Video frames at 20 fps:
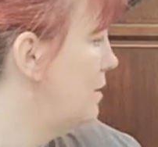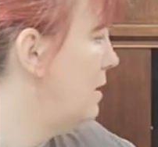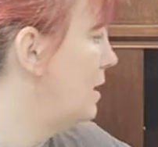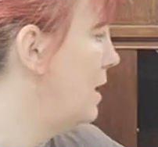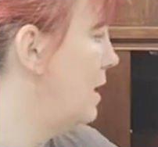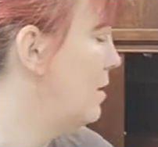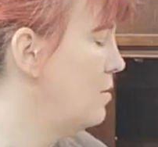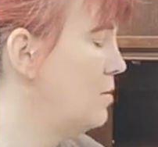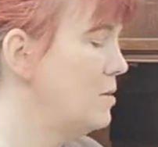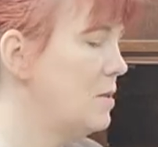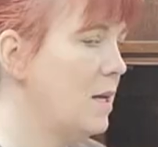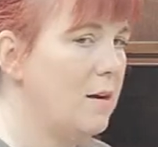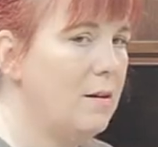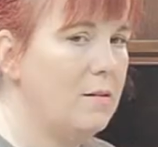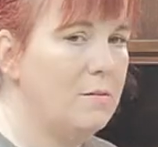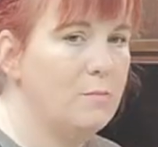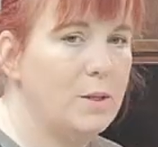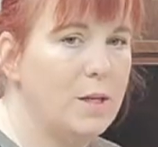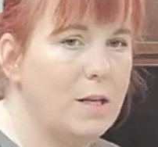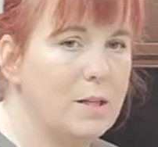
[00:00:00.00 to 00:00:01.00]
the nails
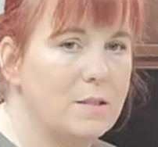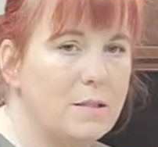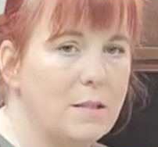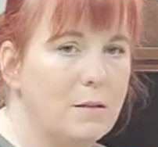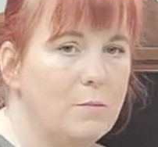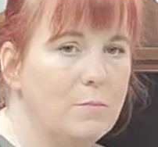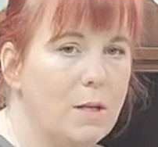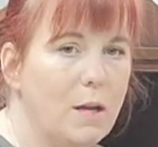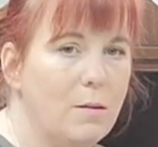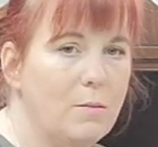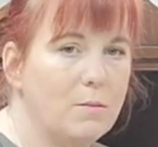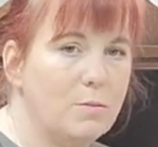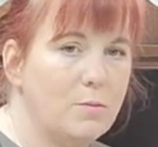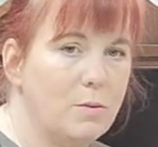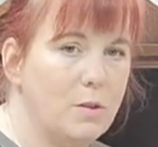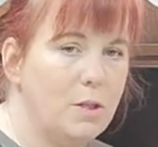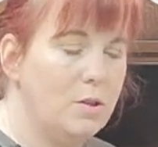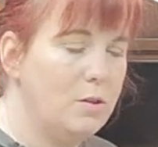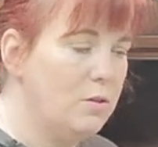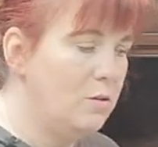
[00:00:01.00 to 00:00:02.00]
out, because sometimes
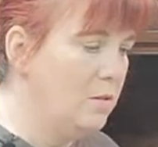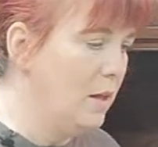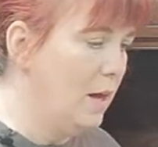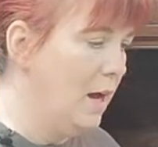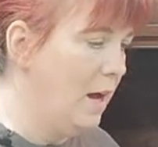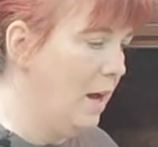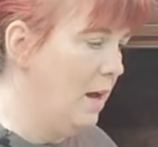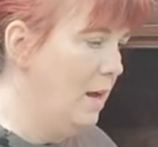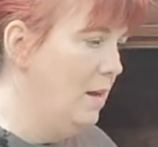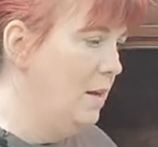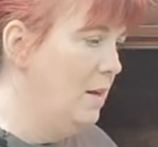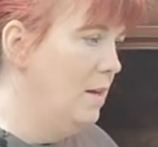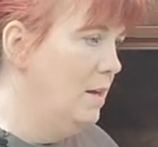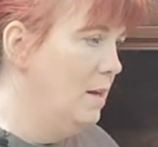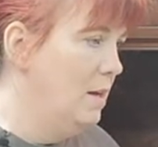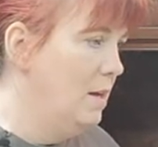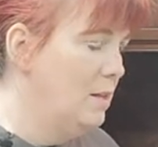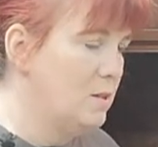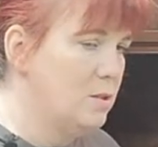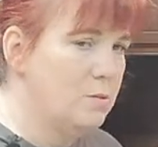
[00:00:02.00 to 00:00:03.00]
when you do that,
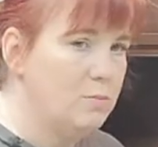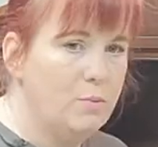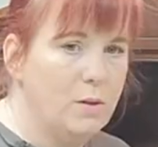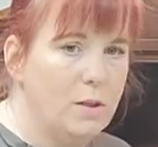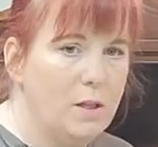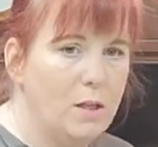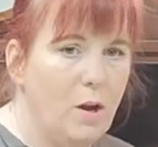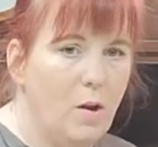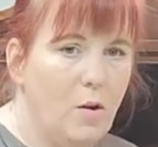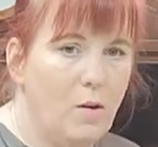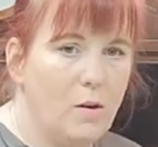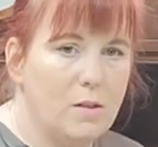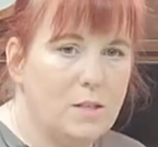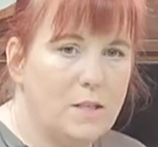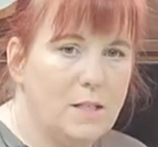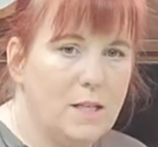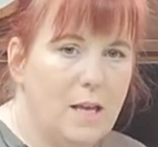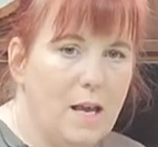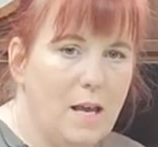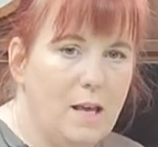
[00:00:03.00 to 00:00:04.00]
it's really hard
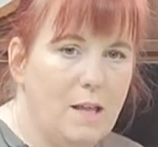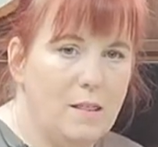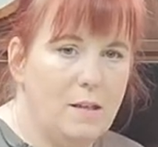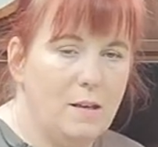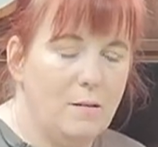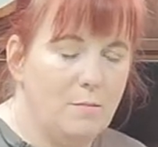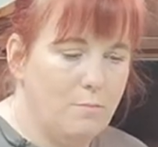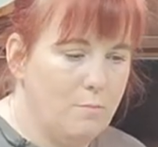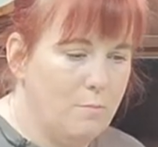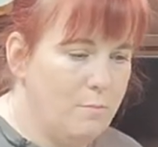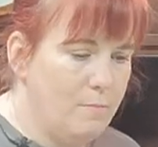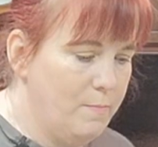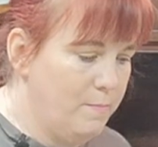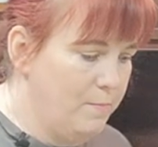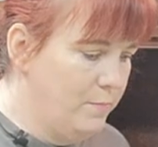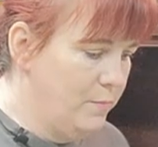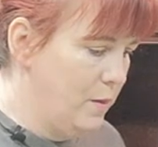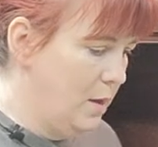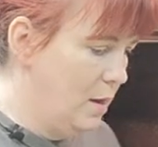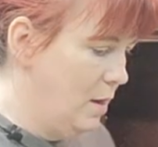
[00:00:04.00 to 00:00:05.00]
to get them
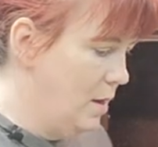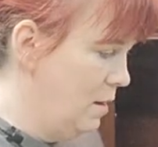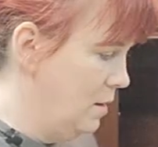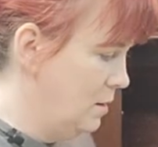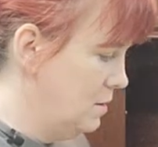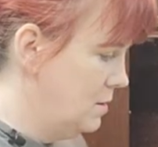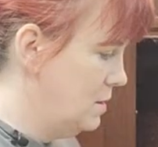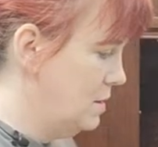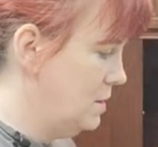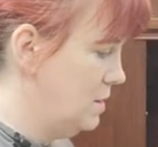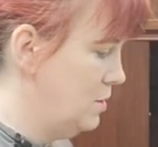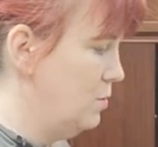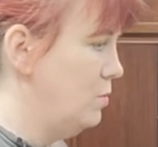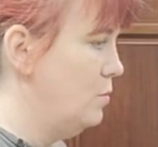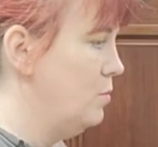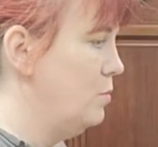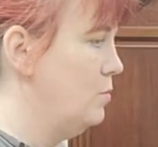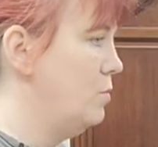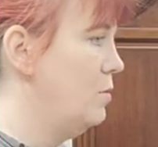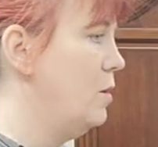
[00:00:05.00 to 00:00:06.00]

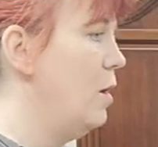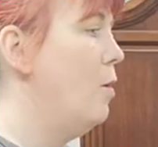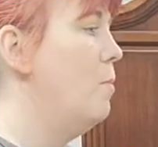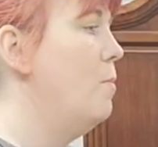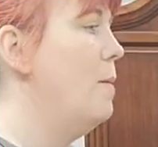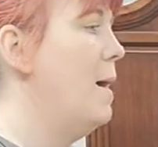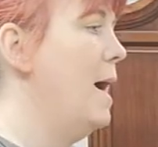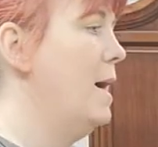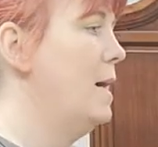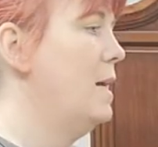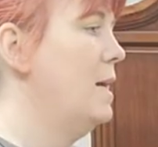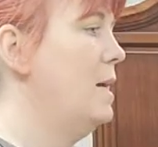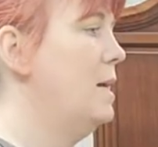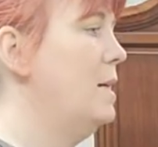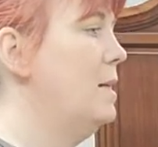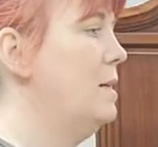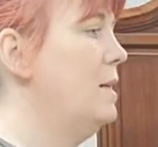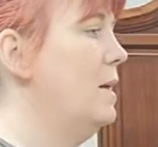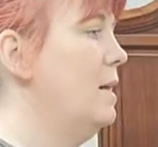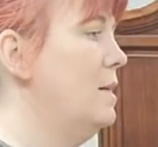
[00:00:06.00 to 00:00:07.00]
to go back
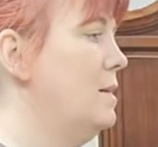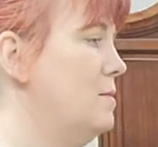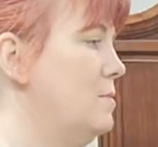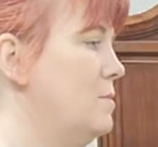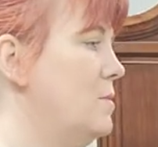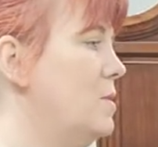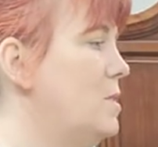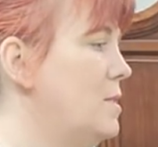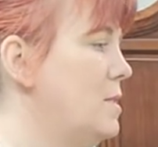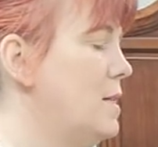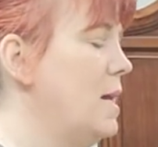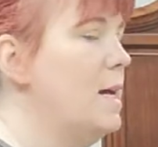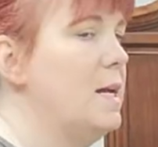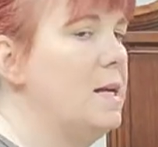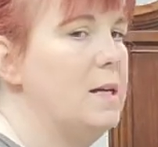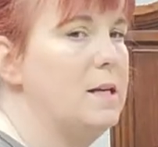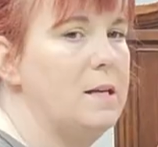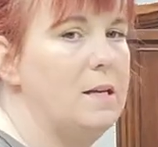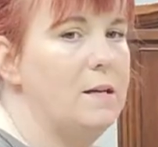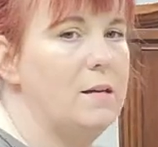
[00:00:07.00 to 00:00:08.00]
in and
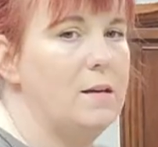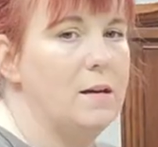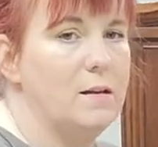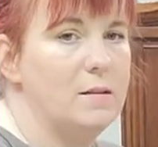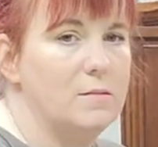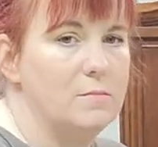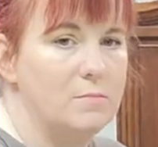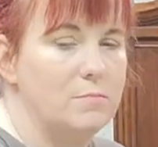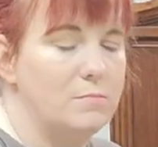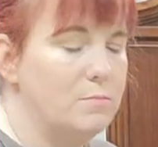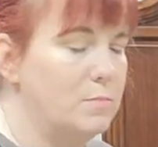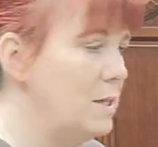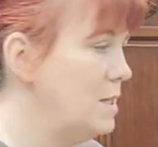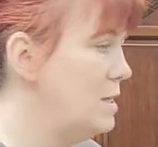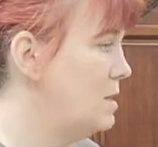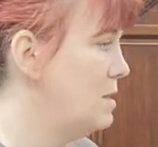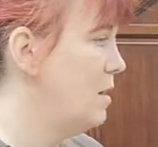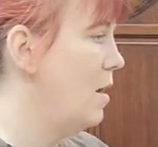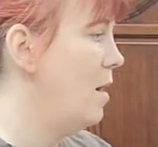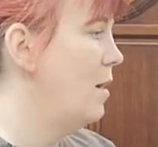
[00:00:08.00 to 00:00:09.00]
stay and be
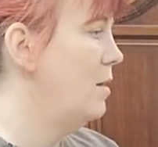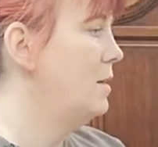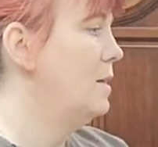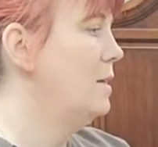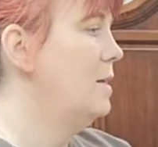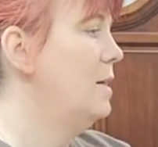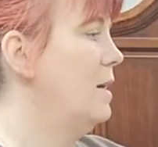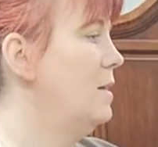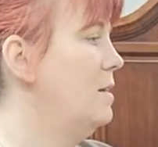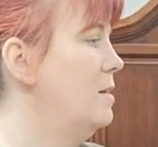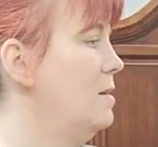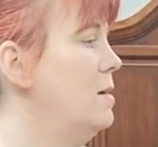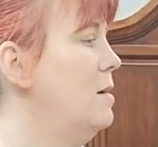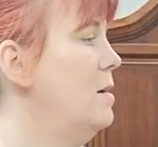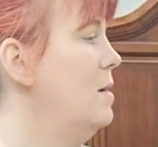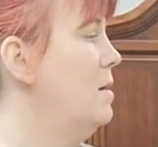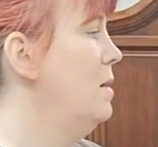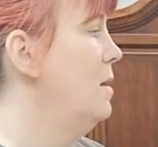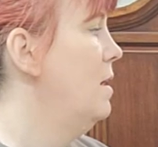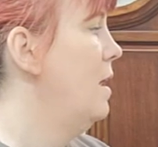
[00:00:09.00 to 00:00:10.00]
solid. And
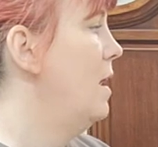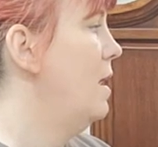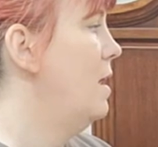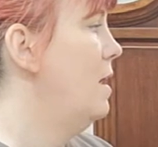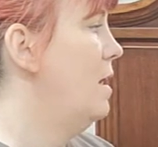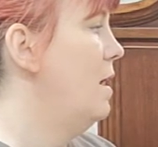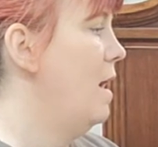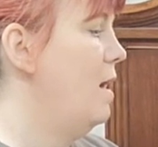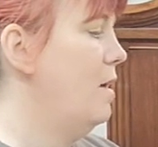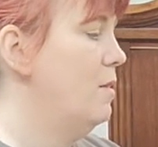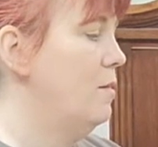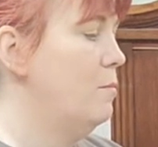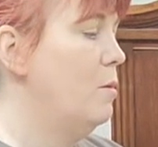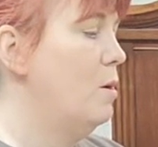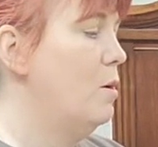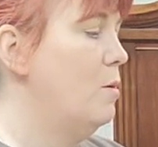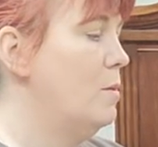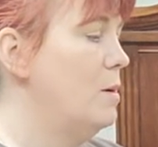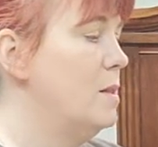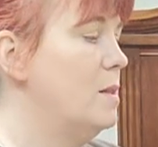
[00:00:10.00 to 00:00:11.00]
at the
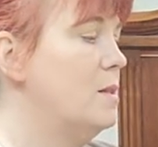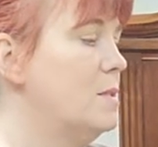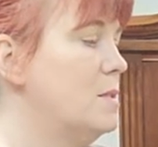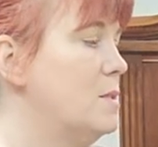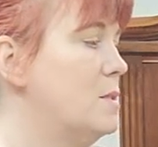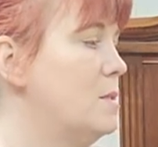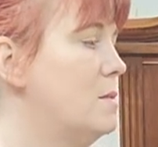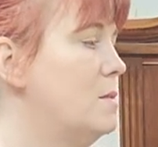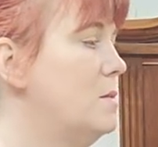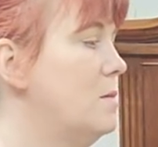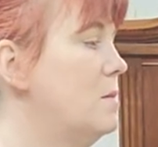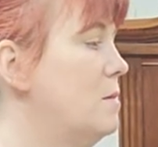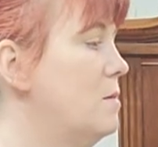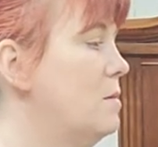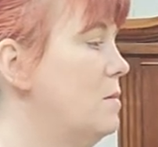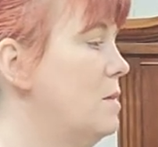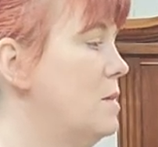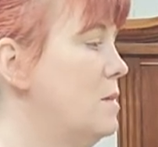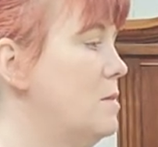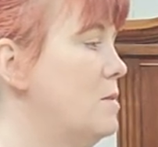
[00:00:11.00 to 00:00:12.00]
moment, this...
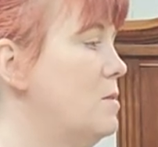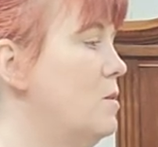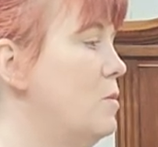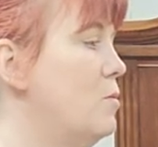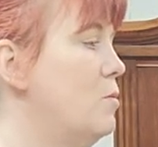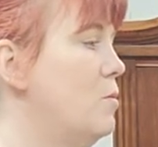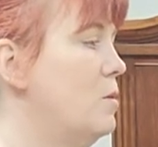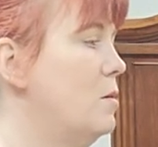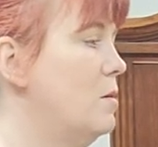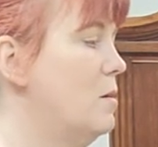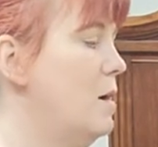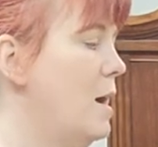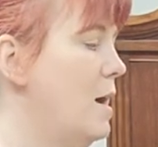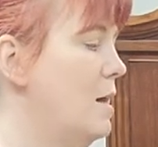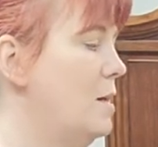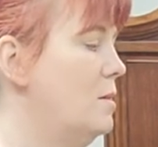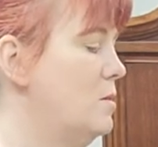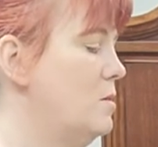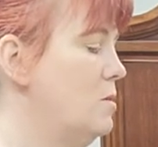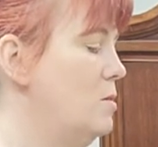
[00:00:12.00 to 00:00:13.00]
This door
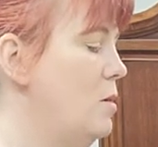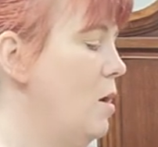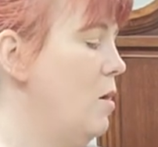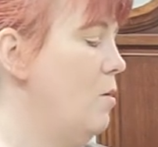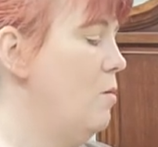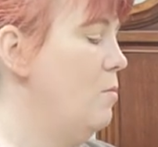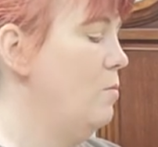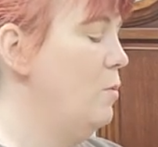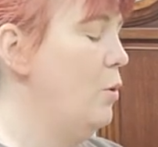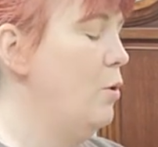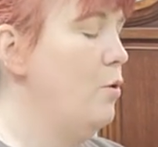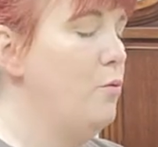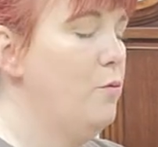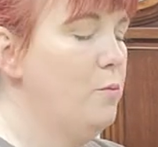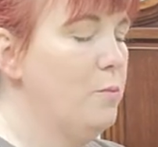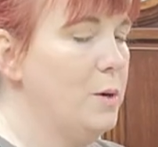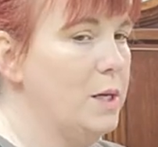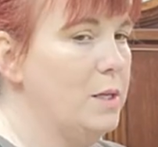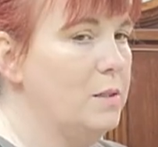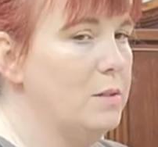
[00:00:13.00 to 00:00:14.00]
has no
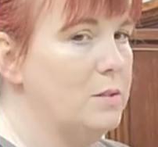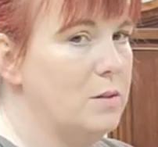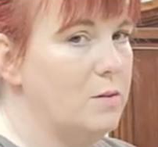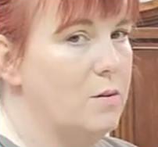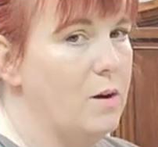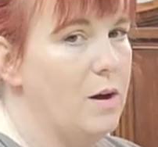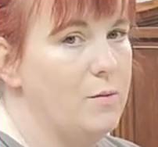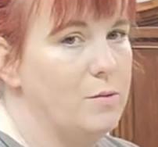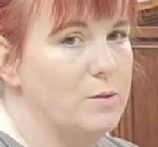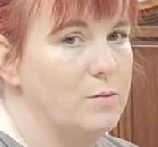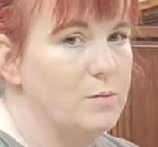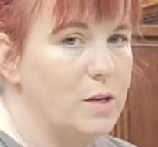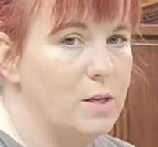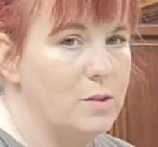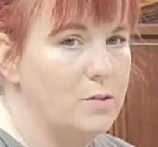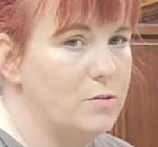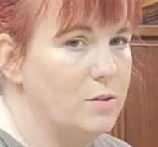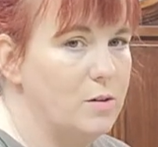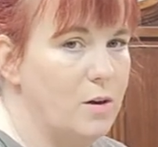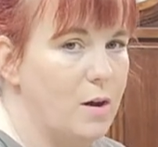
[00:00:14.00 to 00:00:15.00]
movement, so I would
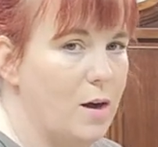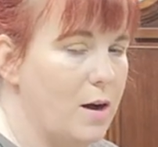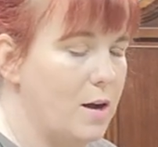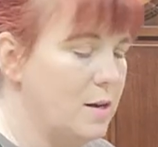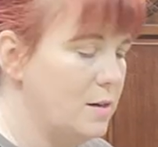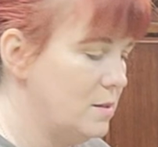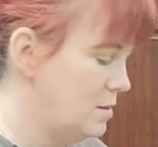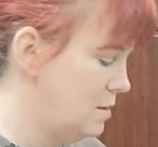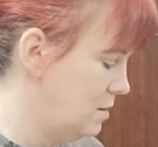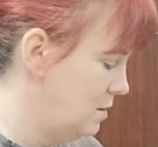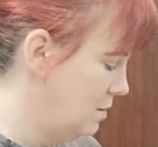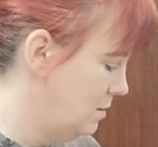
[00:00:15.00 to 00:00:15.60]
rather not